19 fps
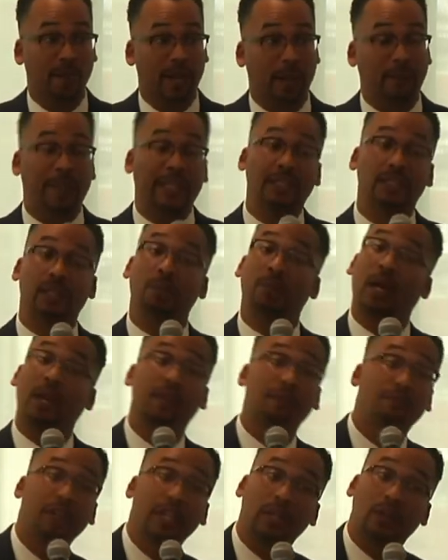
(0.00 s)
I mean, there's some
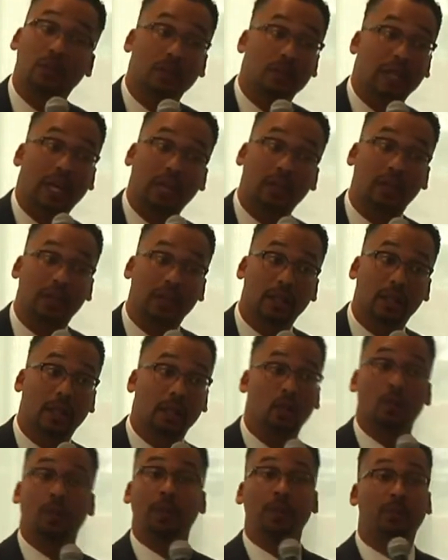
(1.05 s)
other vehicles out there. I
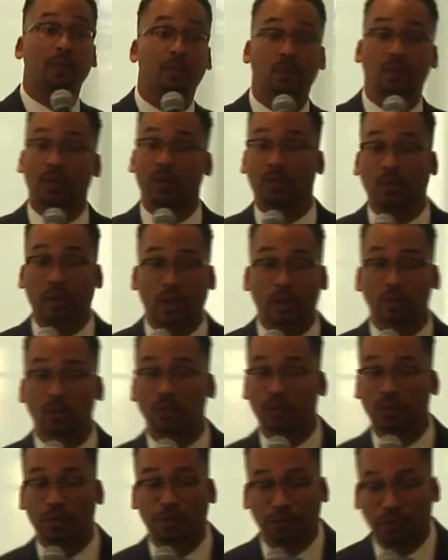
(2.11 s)
know people are running around
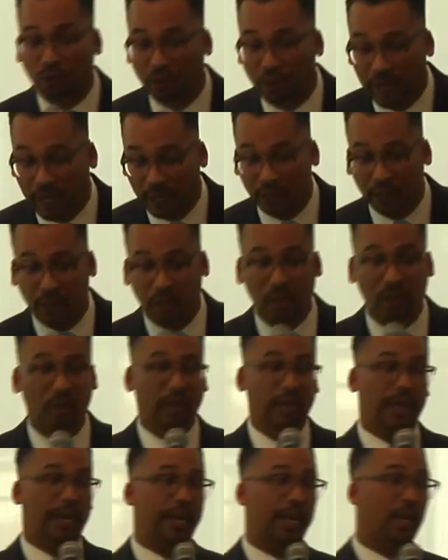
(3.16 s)
doing the Forex,
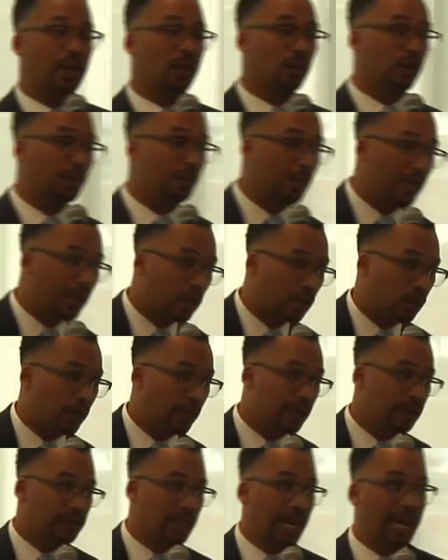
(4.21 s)
and I know the
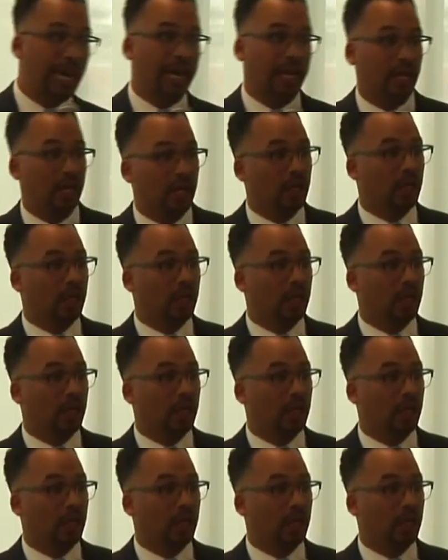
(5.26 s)
Bitcoin is hot.